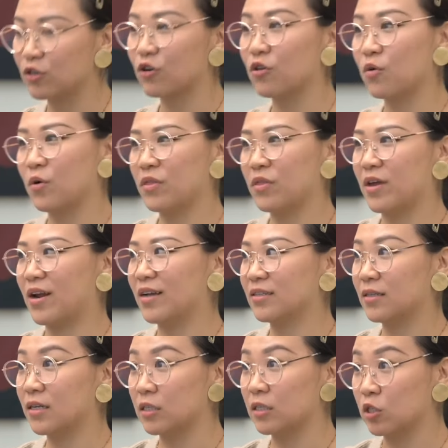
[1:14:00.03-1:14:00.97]
the one that has
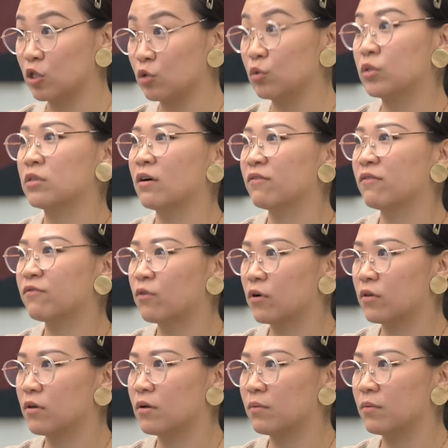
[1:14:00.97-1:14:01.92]
to, like, do stuff
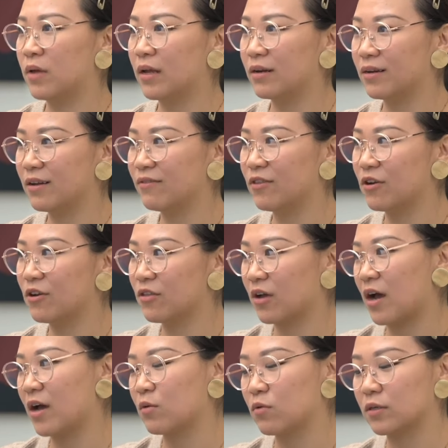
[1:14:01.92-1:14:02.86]
for them. And if they're the
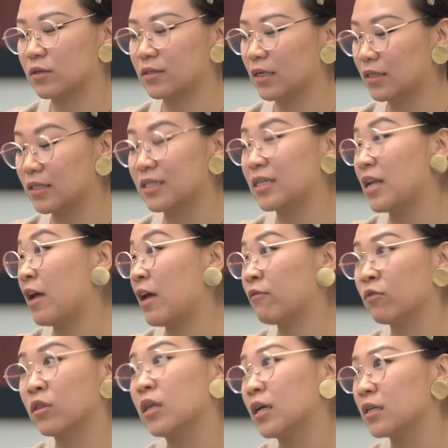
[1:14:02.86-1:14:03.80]
kind where it's like, listen,
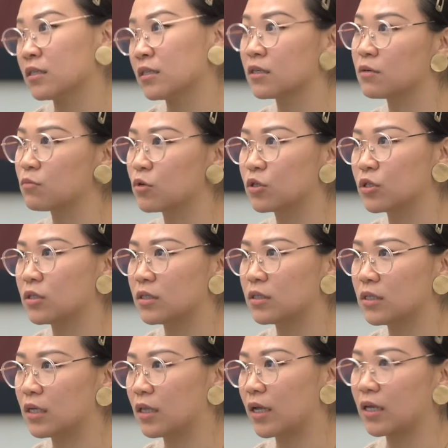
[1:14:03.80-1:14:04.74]
everything is an
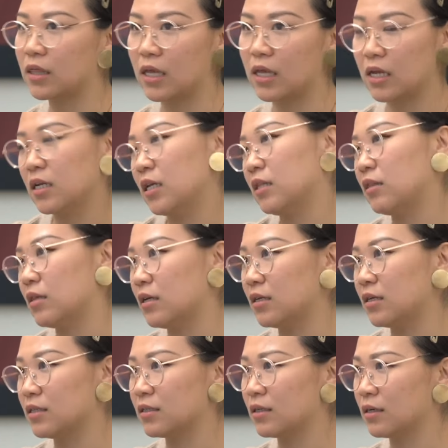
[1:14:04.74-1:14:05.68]
emergency, like, they need
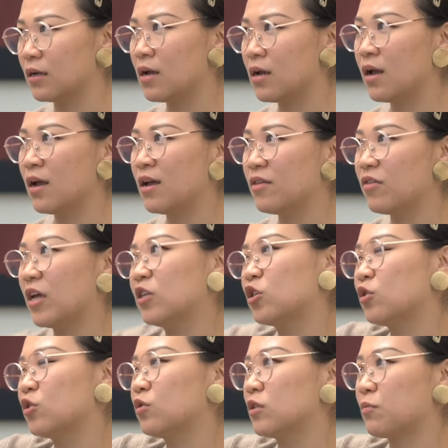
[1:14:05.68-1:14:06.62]
this, and they
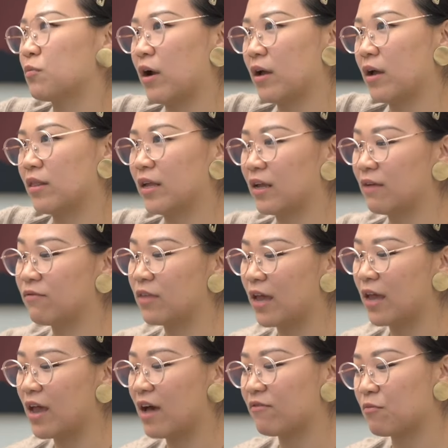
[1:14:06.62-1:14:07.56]
choose to like, if
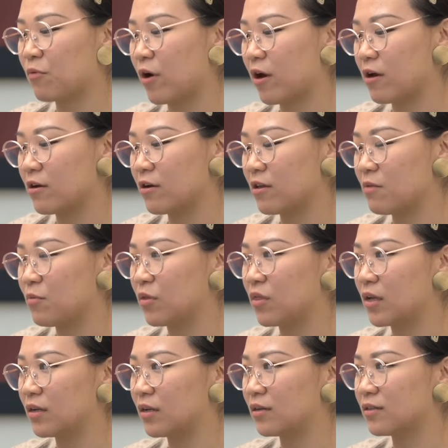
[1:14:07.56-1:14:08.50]
they have a priority, but
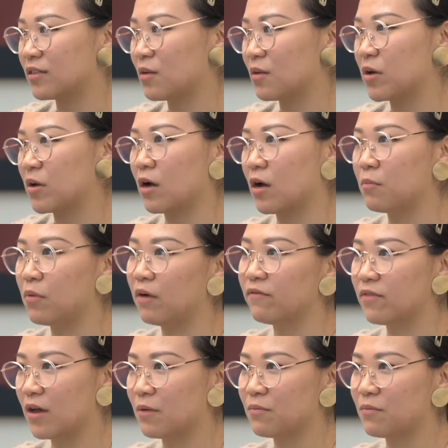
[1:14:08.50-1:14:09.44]
then somebody
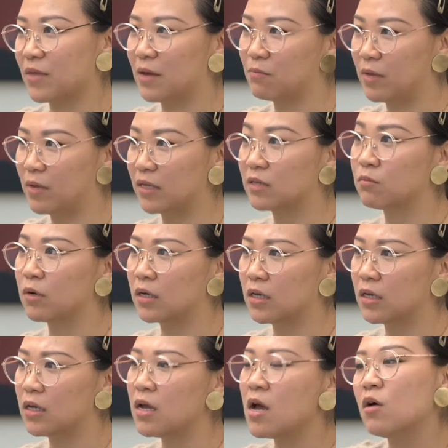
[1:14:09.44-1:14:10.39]
above them that makes
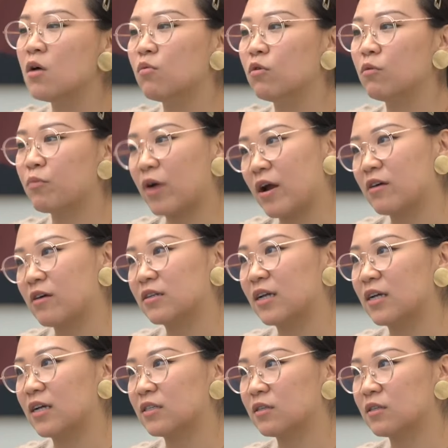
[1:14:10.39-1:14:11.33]
money will
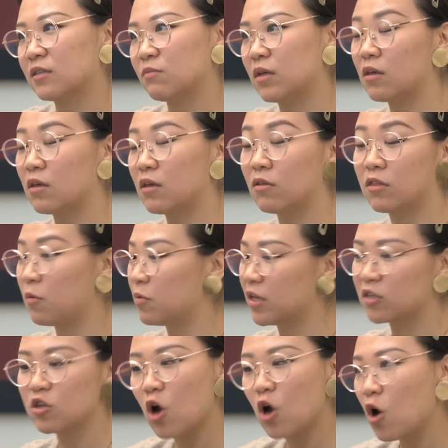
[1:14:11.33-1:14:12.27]
prioritize something, they'll be
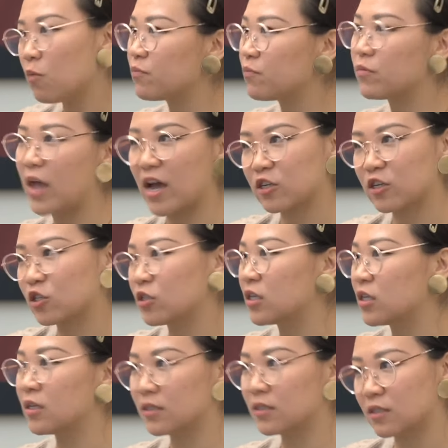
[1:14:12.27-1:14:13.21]
like, no, actually
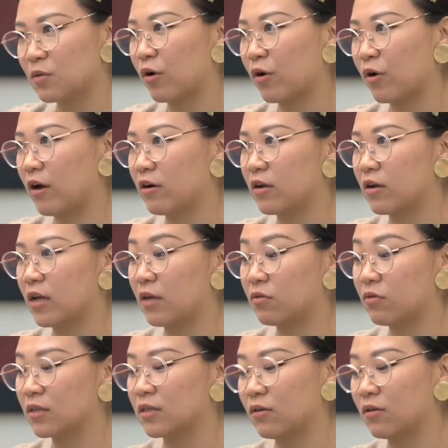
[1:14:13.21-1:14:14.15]
this is a priority, and
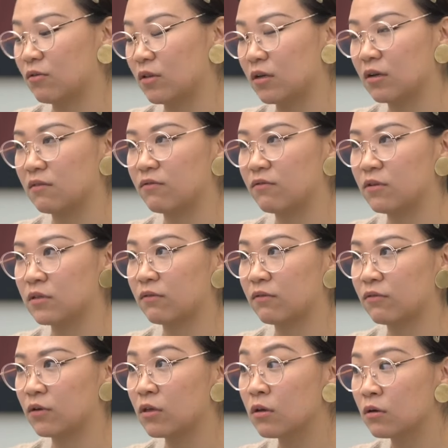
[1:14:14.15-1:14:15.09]
things get really confusing
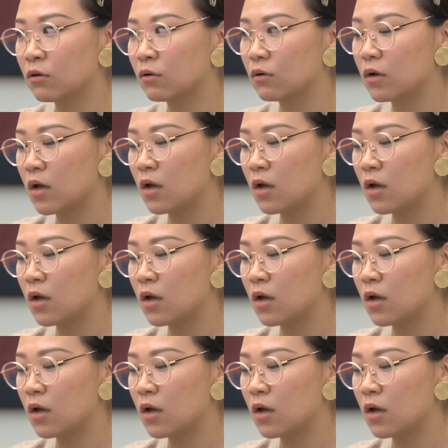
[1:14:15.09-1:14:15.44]
for you.